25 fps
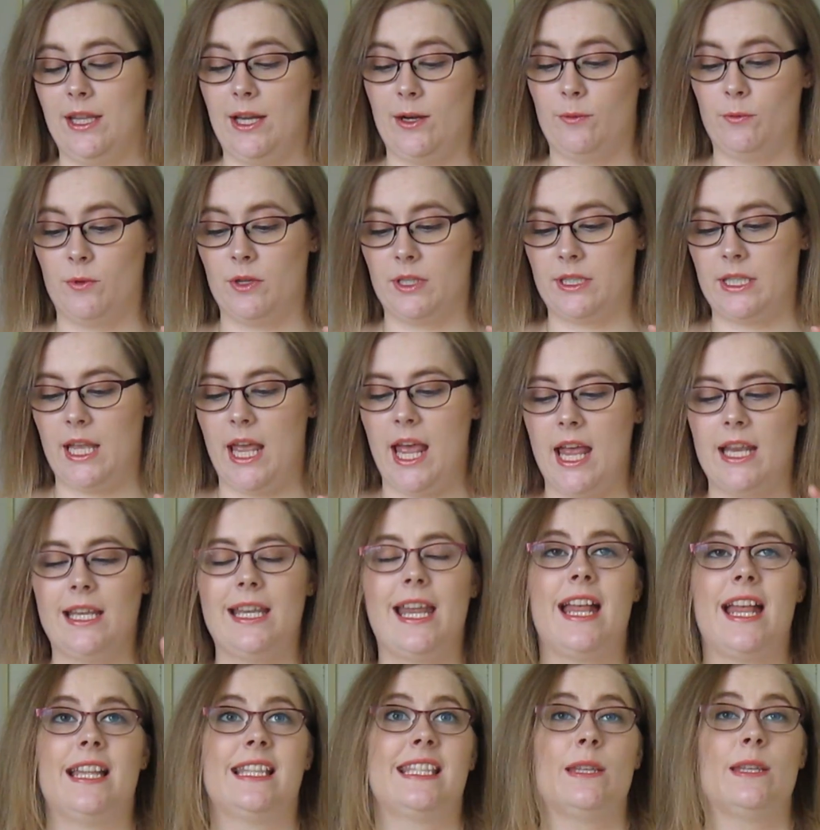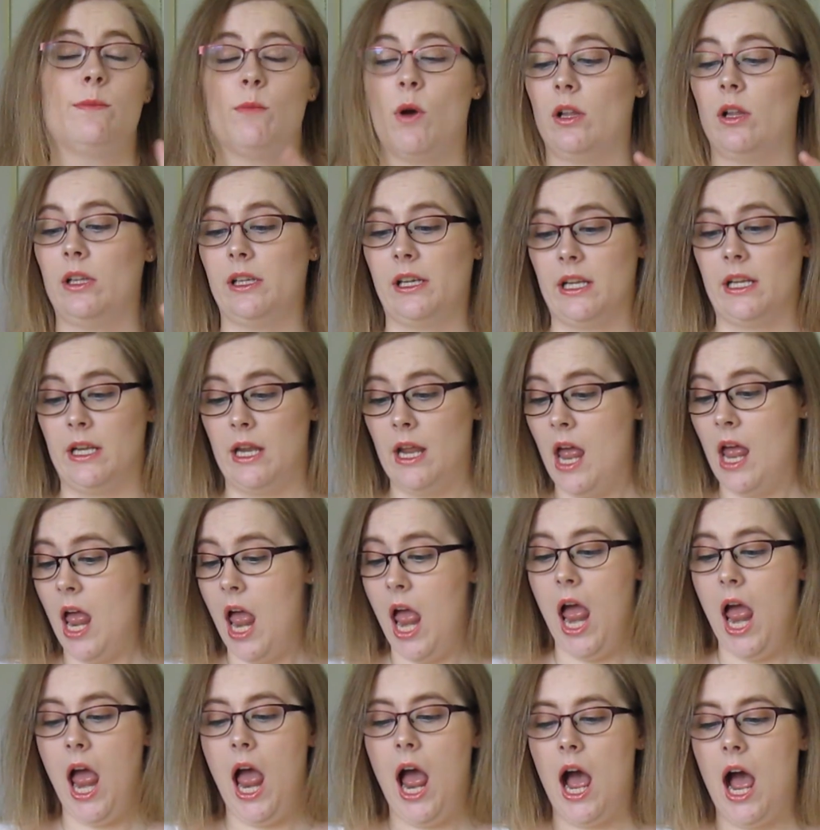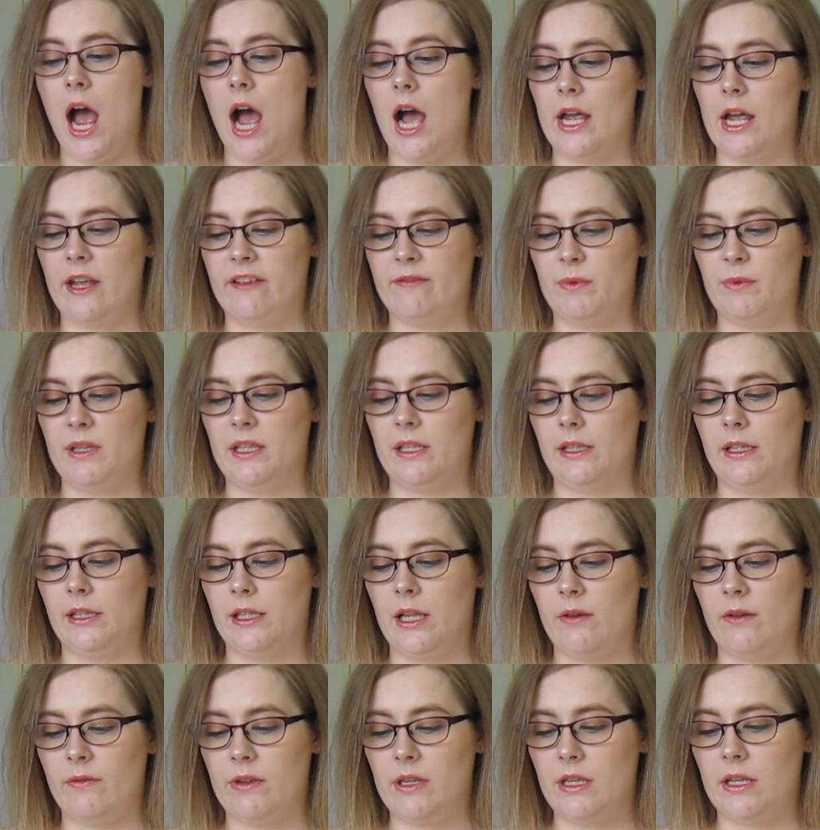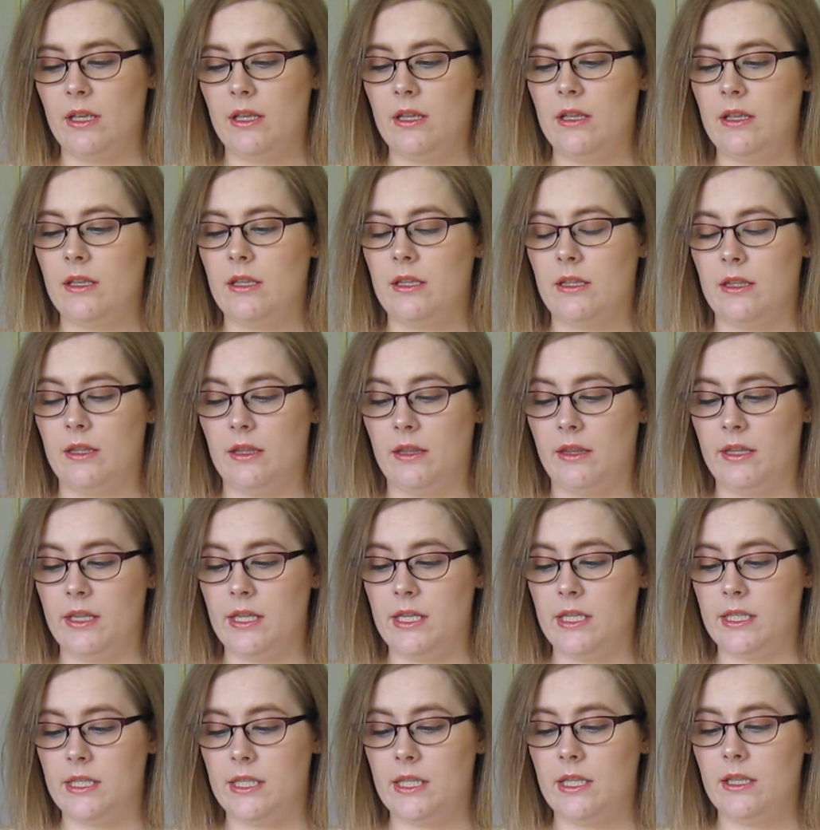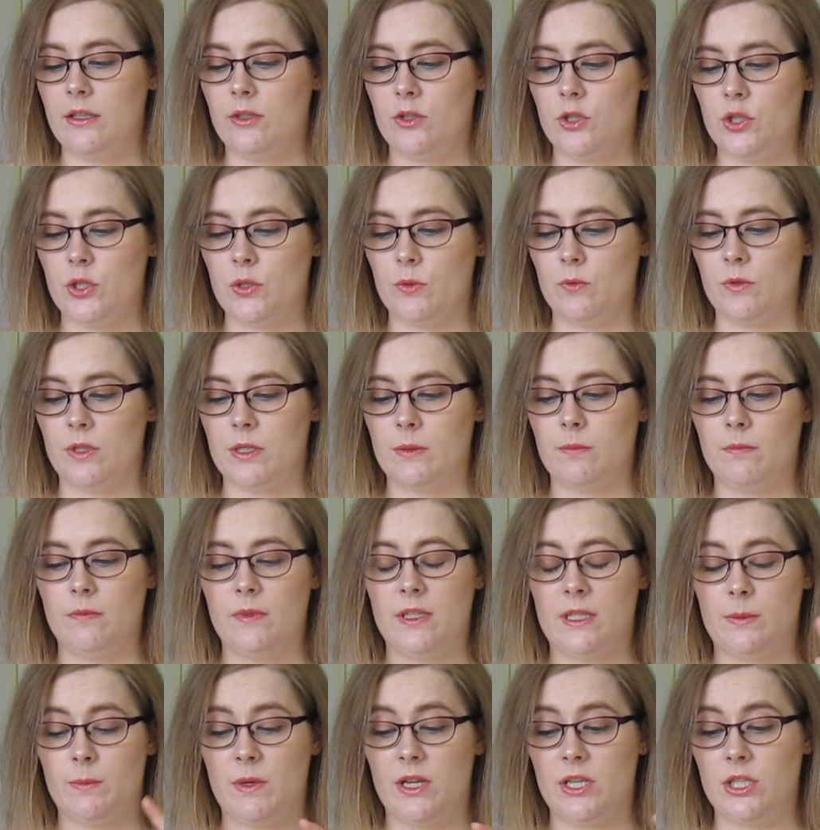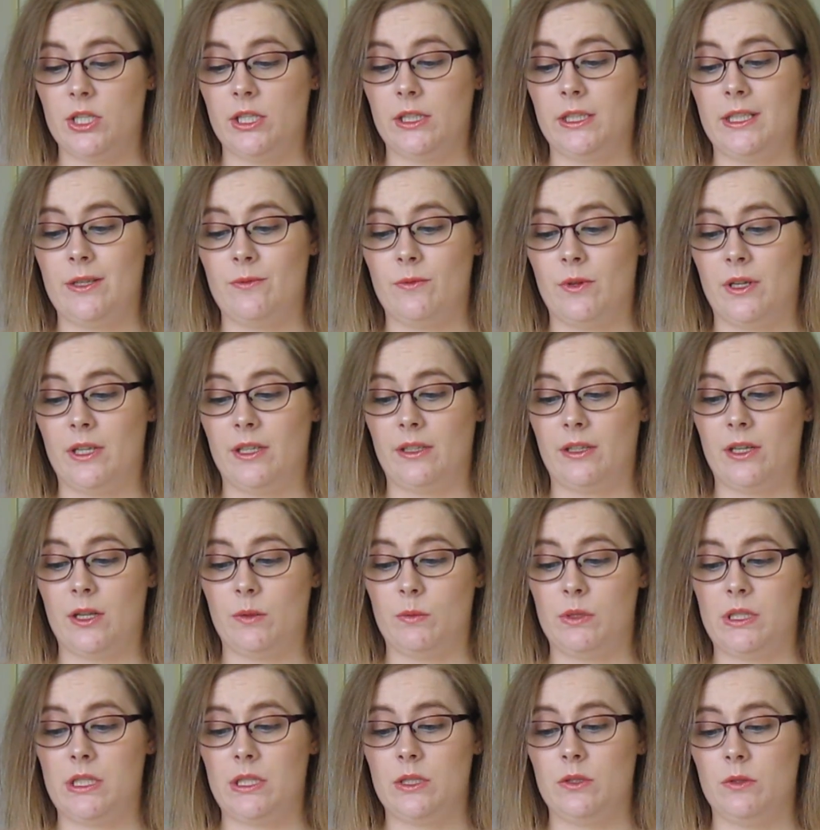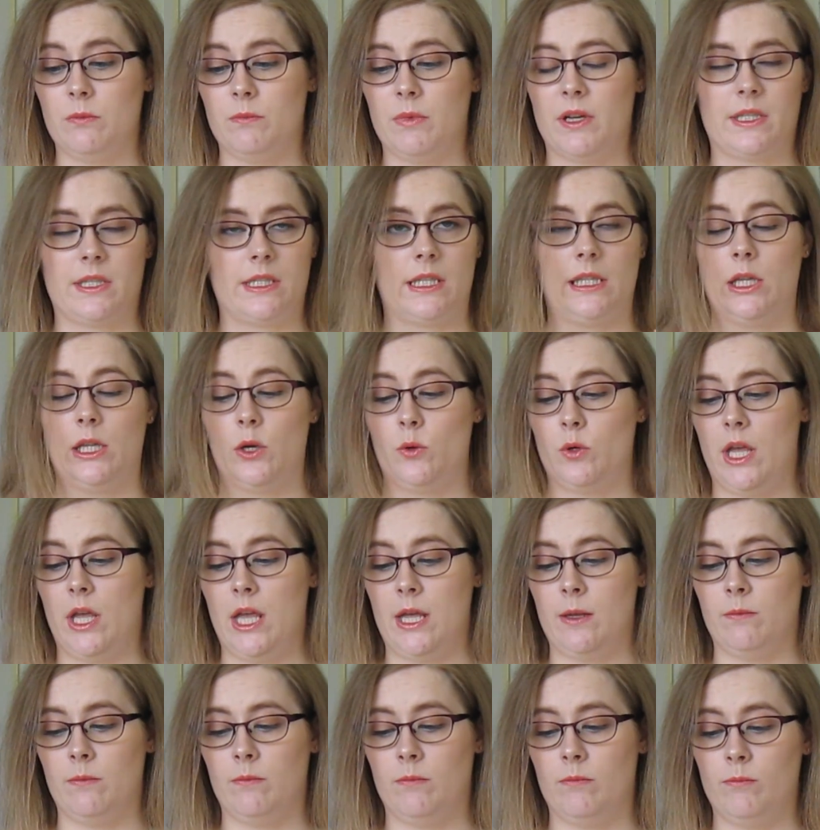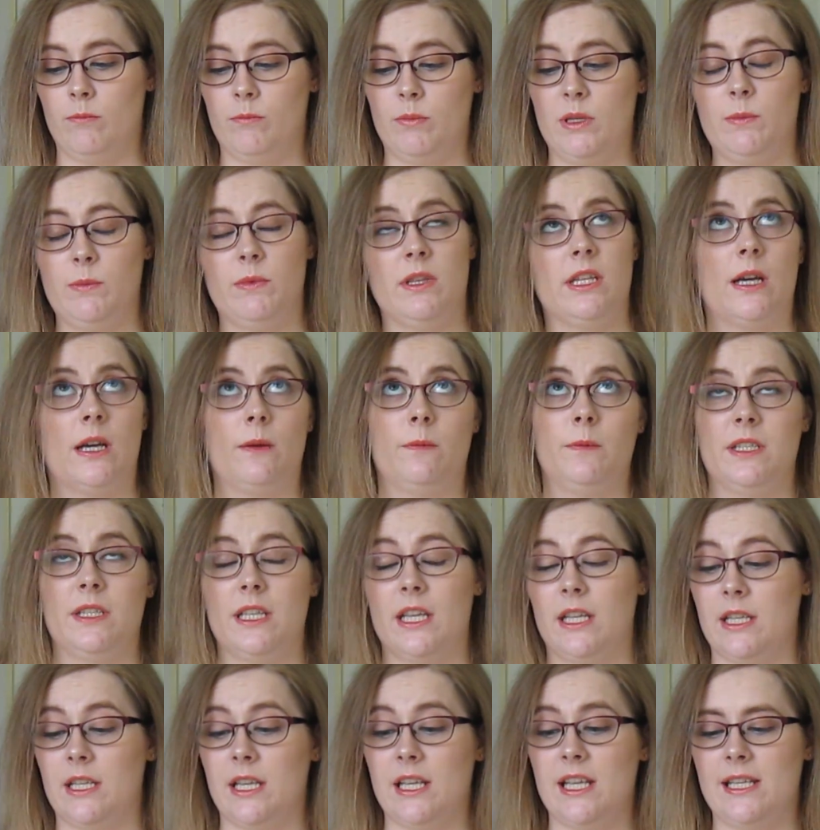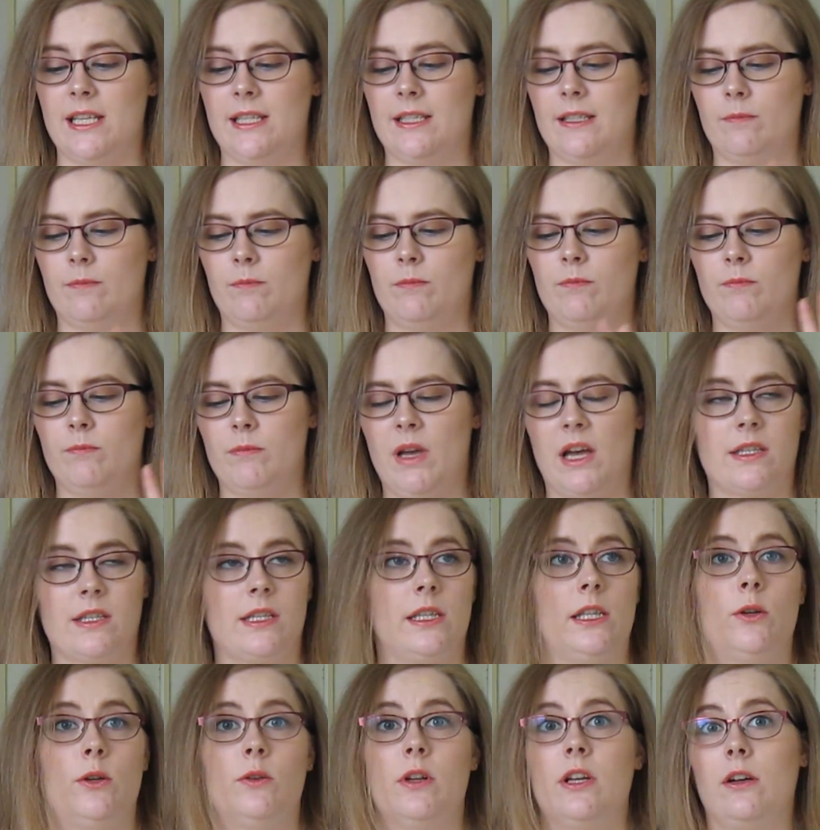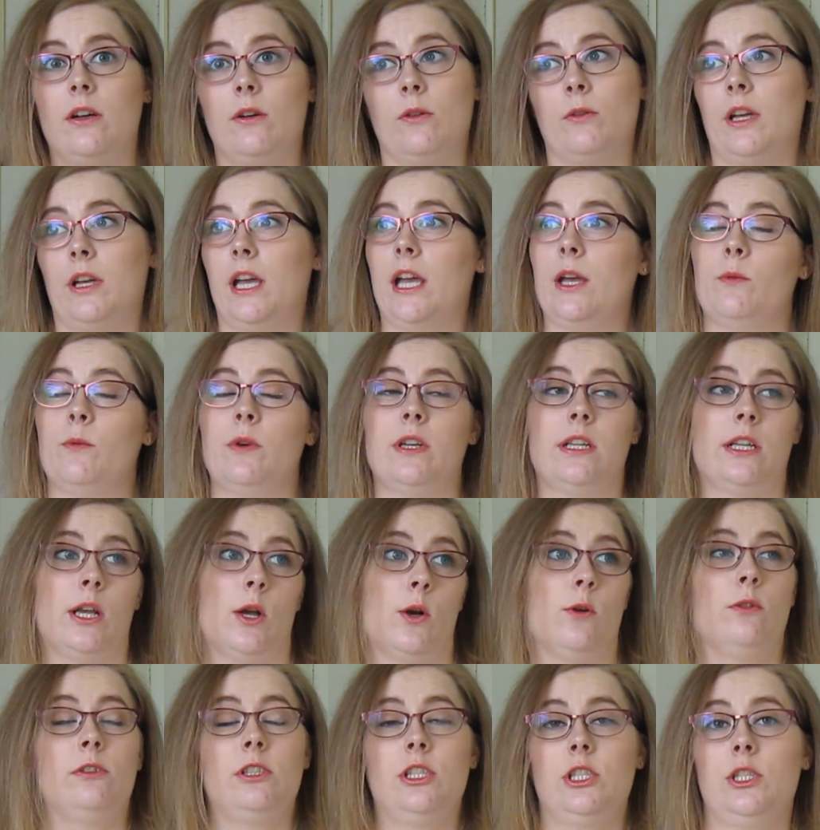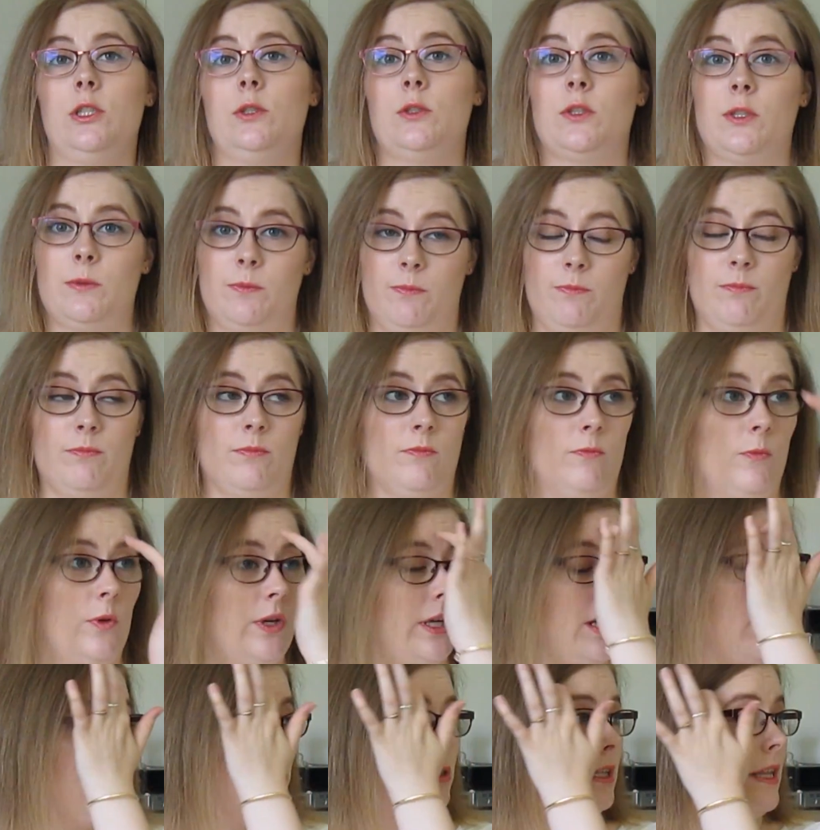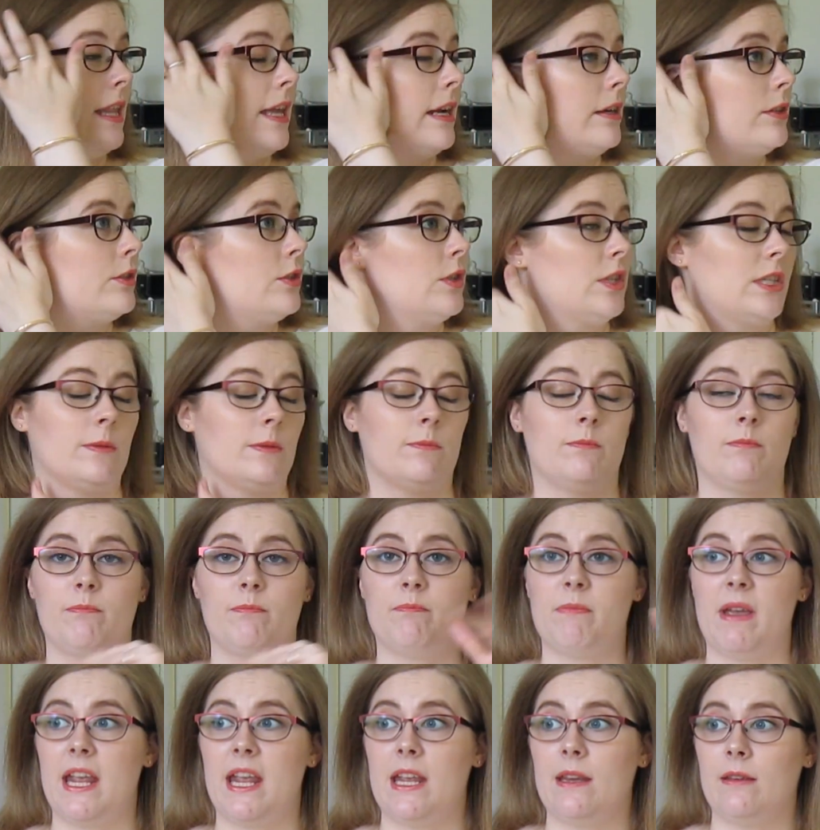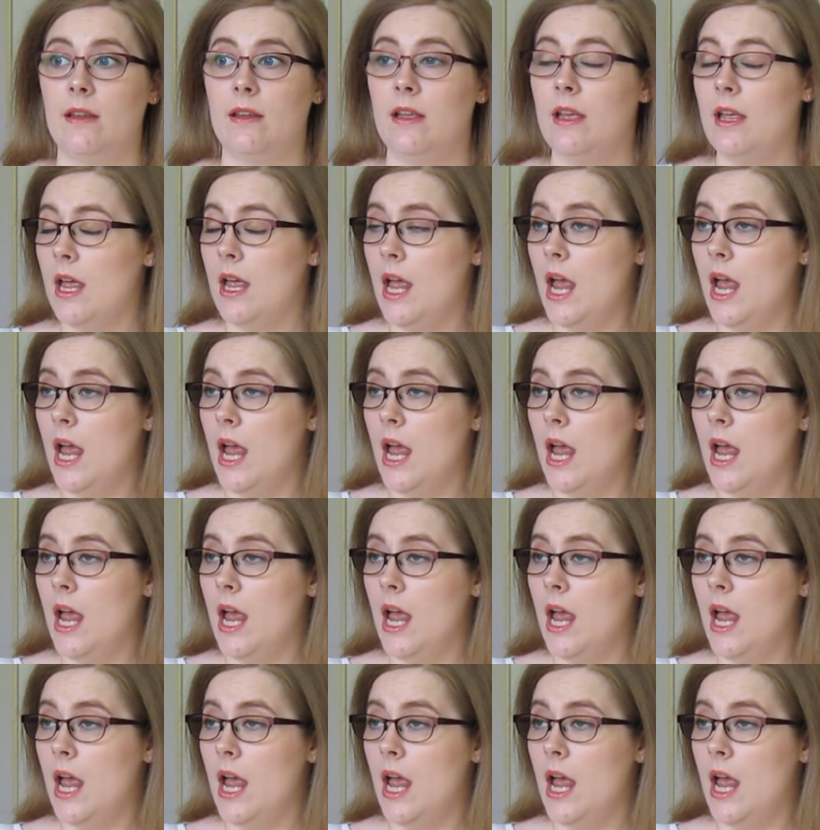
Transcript: there was, and Nancy Mulligan. I have been loving these tunes, especially when it comes to Barcelona and Bibia Be Ye Ye. Barcelona, okay, we go to we go there to Spain